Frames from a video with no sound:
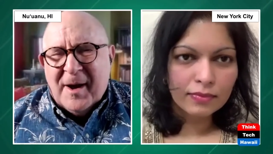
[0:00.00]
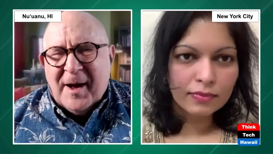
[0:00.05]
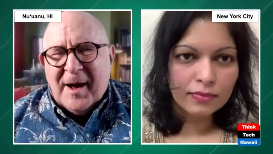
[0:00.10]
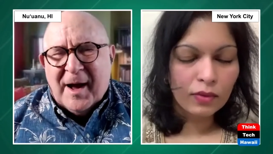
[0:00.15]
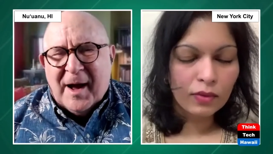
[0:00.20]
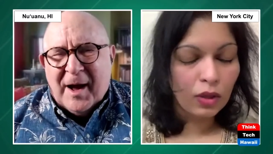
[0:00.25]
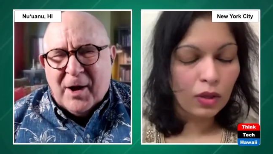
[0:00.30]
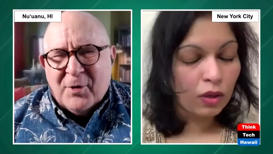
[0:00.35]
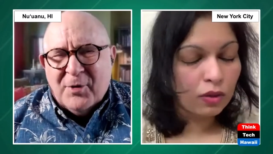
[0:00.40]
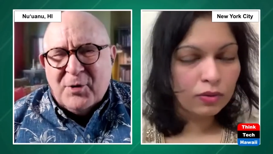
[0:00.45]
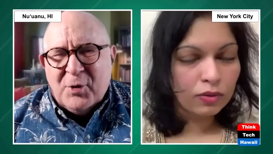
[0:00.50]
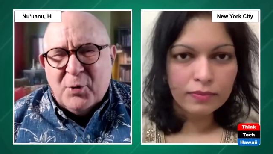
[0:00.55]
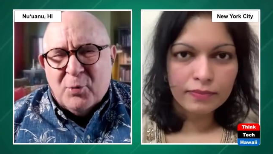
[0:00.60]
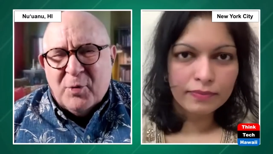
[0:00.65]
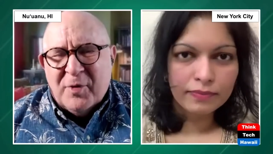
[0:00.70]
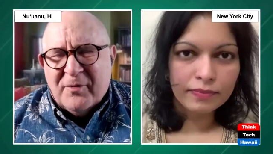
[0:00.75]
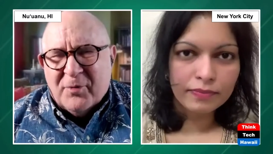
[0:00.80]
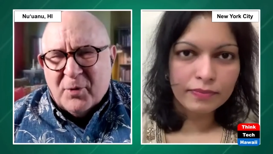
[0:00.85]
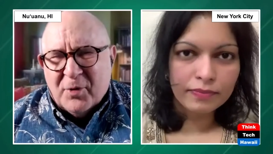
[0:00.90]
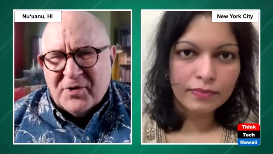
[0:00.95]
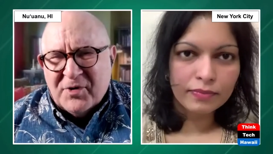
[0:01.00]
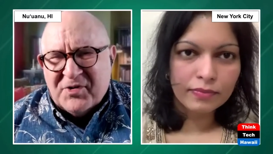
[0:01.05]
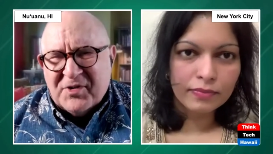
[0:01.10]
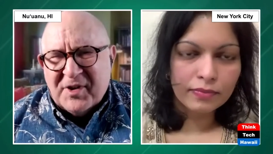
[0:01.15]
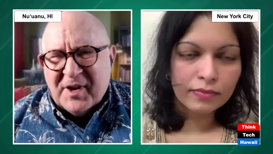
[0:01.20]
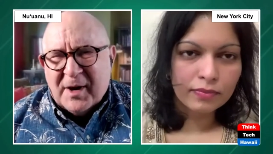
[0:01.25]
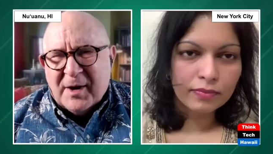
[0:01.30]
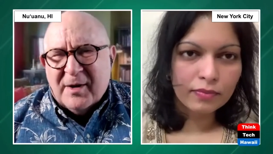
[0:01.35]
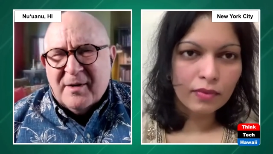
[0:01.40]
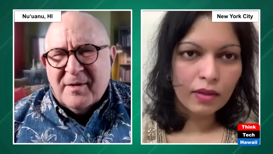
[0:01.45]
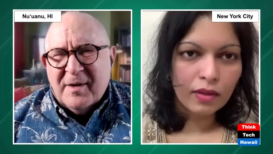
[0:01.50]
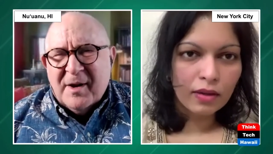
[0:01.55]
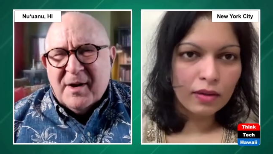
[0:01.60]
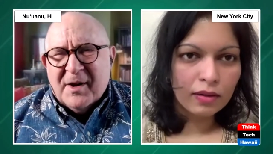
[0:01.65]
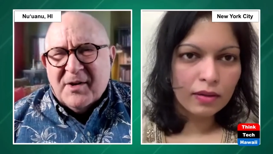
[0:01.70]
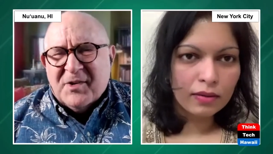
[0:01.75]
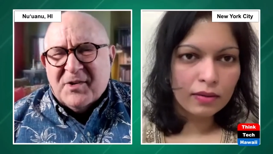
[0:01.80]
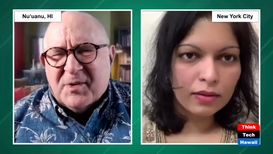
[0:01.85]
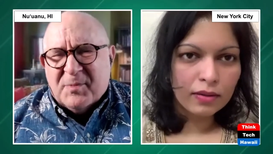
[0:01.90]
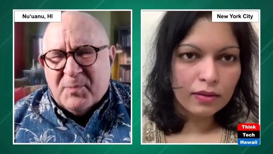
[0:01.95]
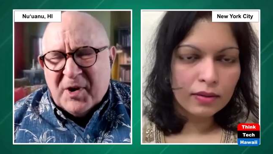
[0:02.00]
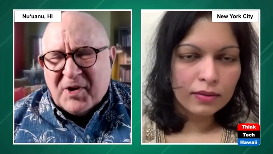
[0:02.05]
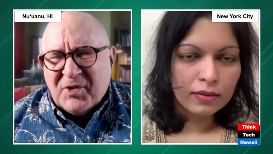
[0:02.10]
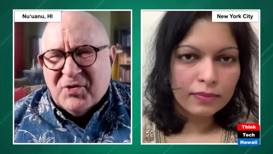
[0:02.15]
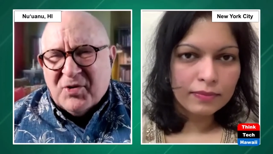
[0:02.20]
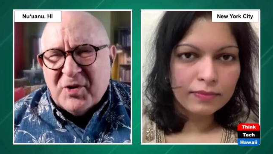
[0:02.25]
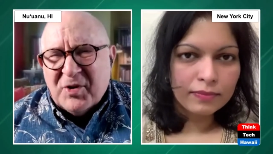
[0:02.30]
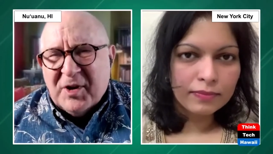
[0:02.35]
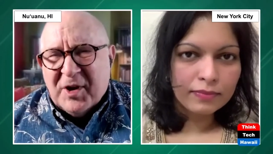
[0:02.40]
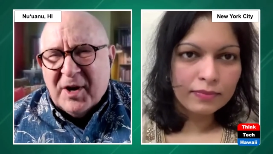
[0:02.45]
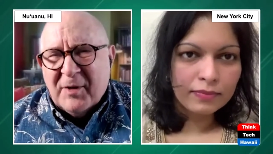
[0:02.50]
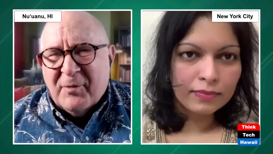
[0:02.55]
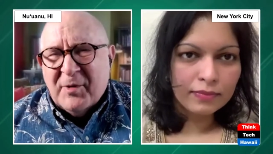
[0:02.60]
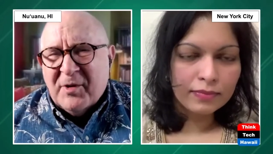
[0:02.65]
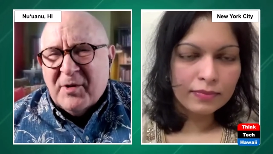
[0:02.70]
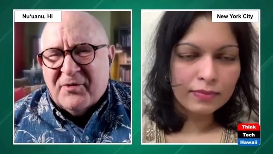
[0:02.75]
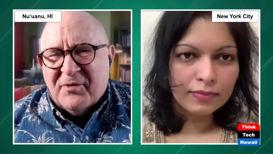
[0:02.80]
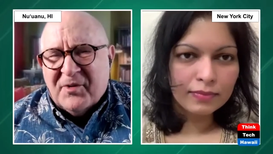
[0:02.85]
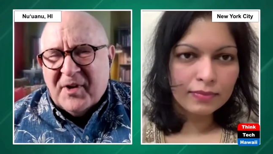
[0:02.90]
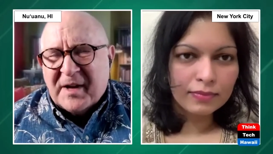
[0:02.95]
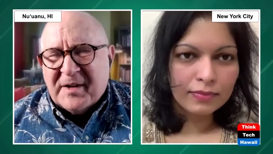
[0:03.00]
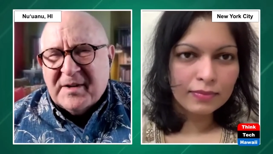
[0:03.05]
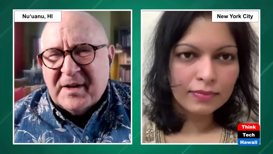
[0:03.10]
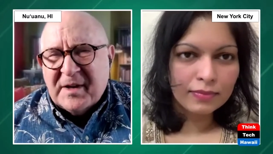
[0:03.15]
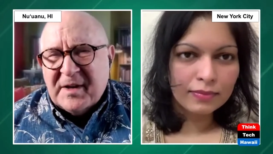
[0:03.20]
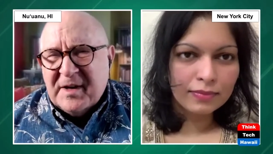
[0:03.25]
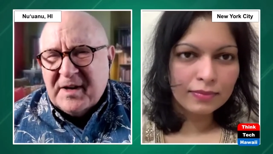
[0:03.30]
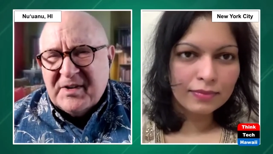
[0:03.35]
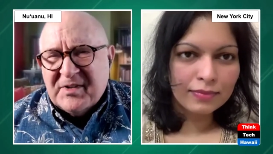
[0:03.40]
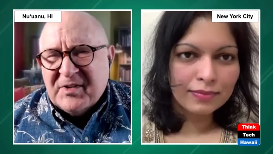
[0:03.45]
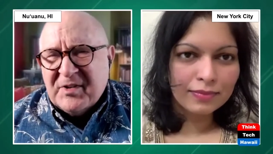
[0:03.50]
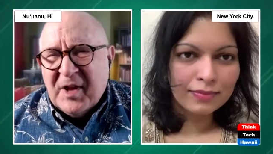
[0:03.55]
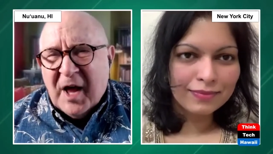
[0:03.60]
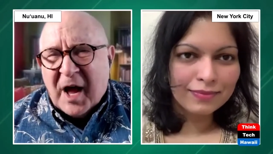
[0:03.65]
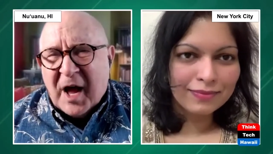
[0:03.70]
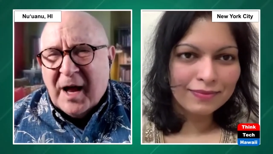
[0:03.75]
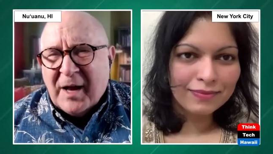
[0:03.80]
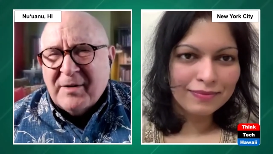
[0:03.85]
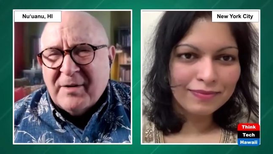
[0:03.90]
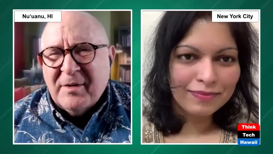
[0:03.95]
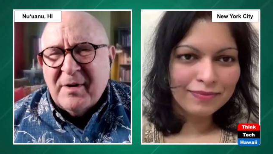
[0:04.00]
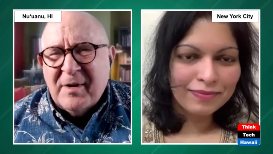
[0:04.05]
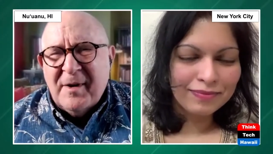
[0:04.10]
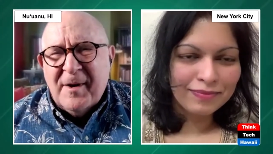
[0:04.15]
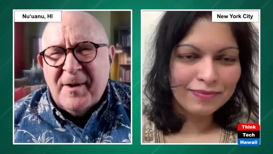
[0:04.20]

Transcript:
Speaker 1: How do you reverse that, especially given the fact that he's not